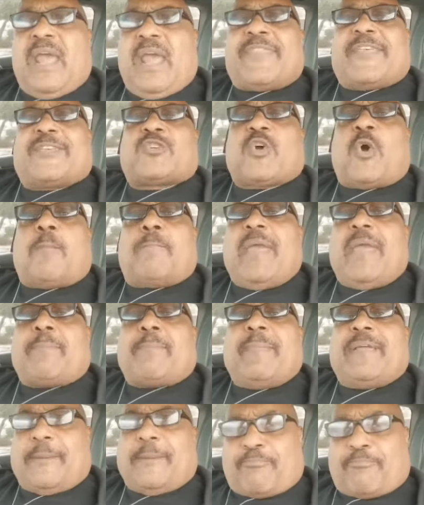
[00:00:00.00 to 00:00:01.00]
that's gonna make
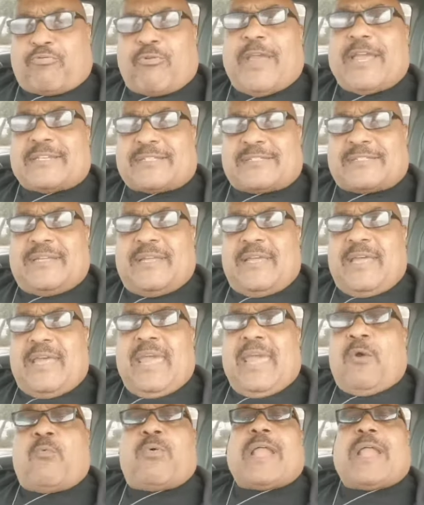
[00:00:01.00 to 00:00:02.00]
me depressed
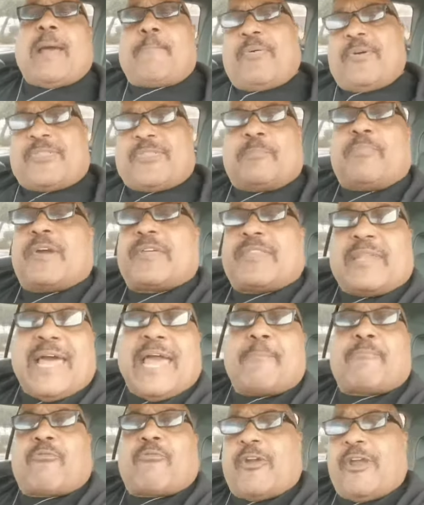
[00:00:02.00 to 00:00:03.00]
when I put the book in the
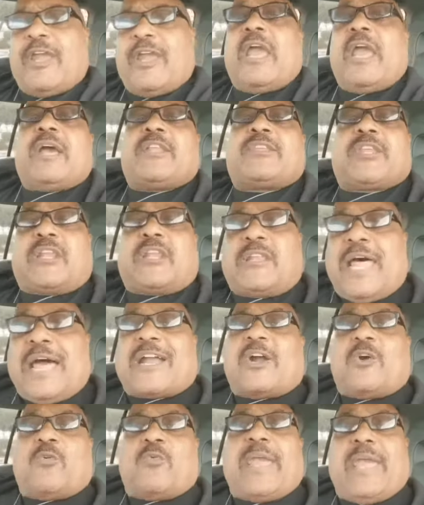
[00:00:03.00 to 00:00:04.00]
library to
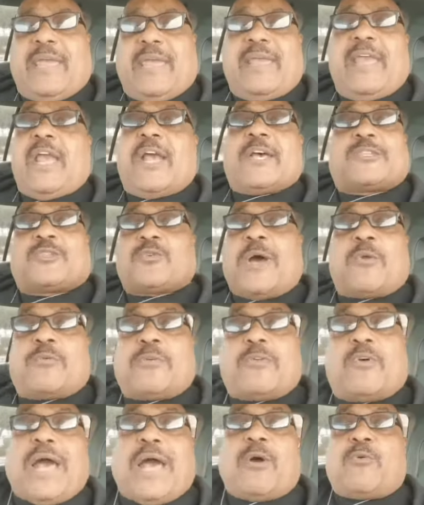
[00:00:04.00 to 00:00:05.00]
lock away so I
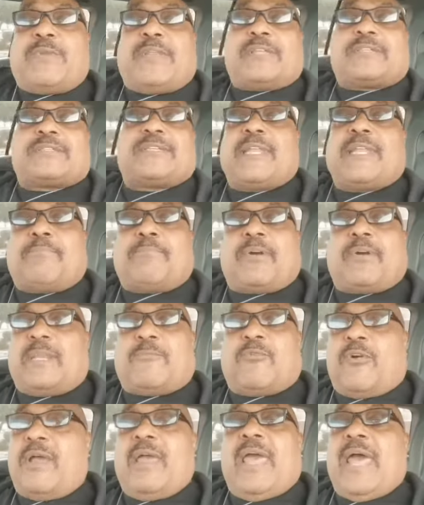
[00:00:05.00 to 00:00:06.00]
don't I don't need to see that book
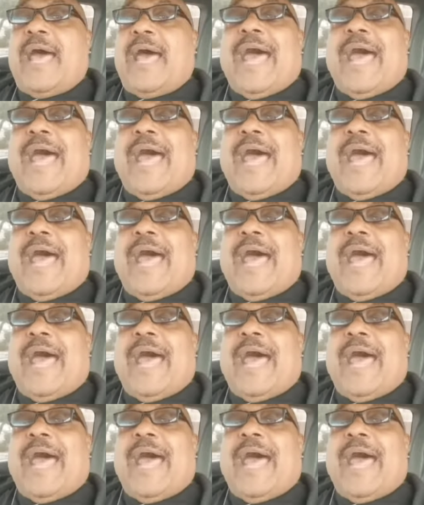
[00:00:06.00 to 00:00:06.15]
anymore.